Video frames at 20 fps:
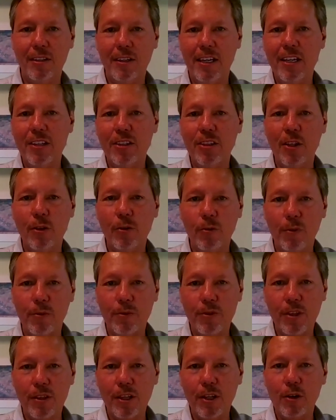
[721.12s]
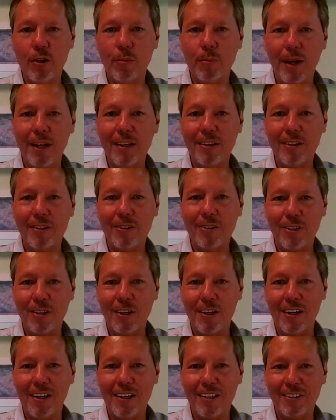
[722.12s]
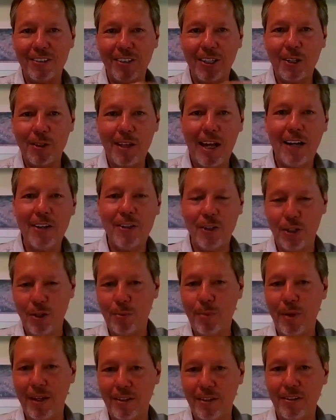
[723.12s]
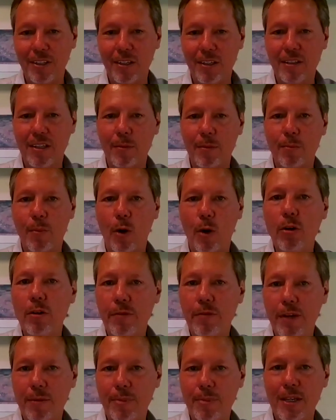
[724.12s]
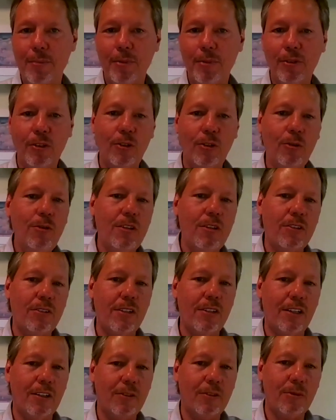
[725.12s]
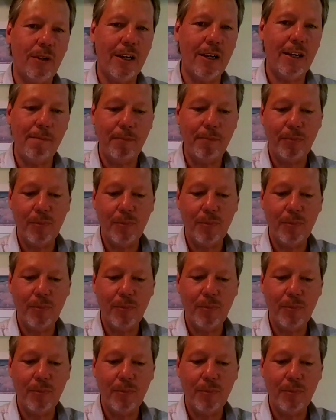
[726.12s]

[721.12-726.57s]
hitting the little buttons, psychological buttons that motivate people to do these things, right?